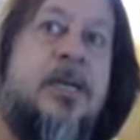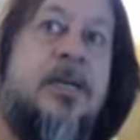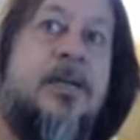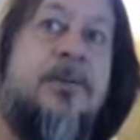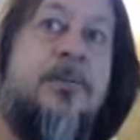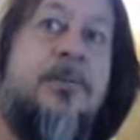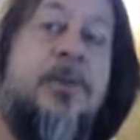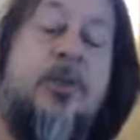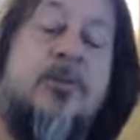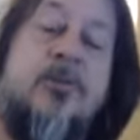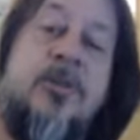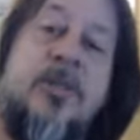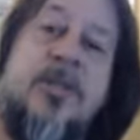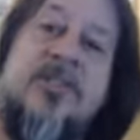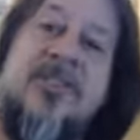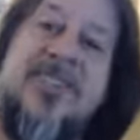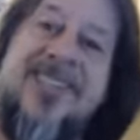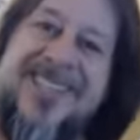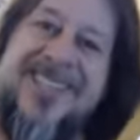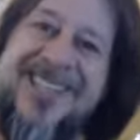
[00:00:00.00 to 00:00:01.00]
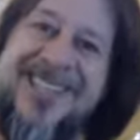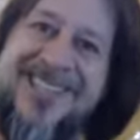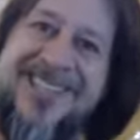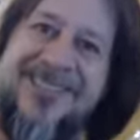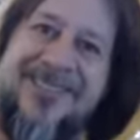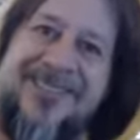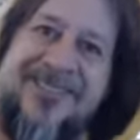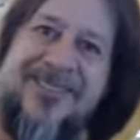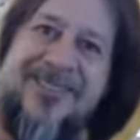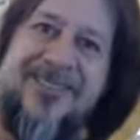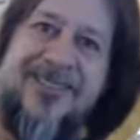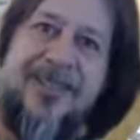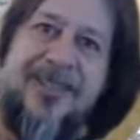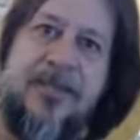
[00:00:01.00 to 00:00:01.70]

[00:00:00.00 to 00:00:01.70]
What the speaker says: community needs.